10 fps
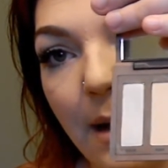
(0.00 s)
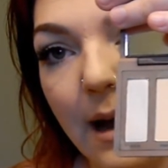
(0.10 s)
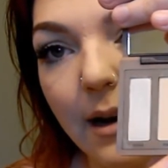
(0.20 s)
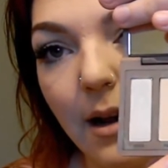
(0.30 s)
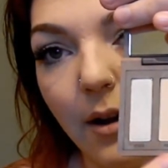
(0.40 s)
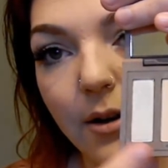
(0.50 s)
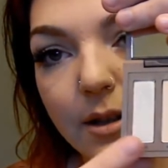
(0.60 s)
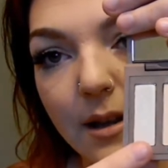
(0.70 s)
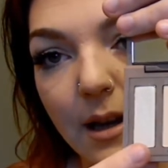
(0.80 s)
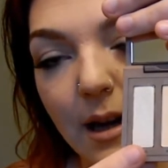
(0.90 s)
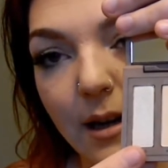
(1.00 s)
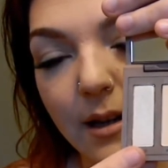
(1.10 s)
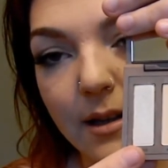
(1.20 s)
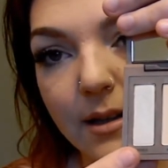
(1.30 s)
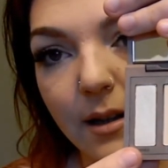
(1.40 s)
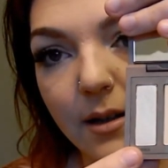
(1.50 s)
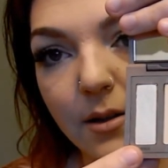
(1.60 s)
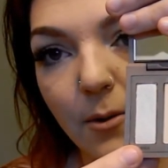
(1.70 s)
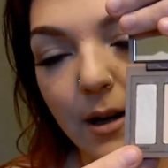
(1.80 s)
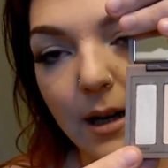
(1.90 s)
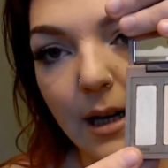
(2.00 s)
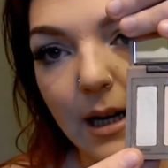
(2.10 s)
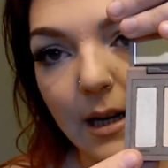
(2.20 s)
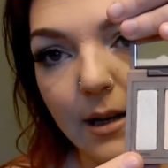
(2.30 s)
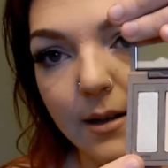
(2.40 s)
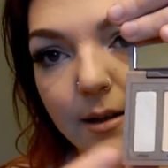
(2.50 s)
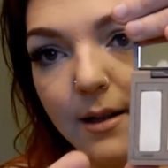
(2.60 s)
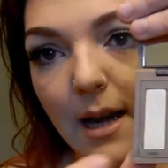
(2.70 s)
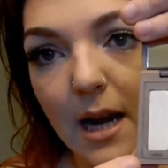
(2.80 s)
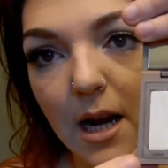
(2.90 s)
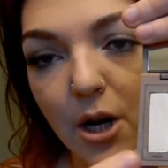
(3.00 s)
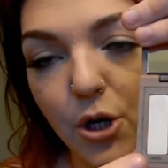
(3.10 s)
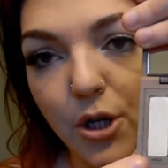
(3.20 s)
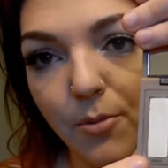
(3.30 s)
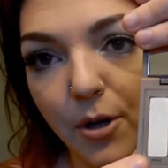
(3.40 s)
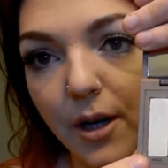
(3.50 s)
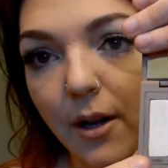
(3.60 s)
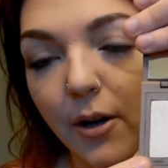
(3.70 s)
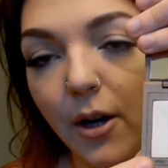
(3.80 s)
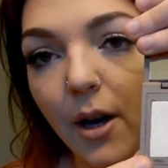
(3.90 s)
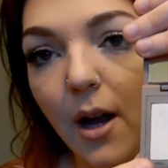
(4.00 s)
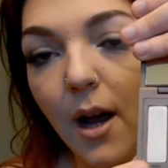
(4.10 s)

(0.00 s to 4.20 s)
matte colors, and then the 6th one is a shimmery color.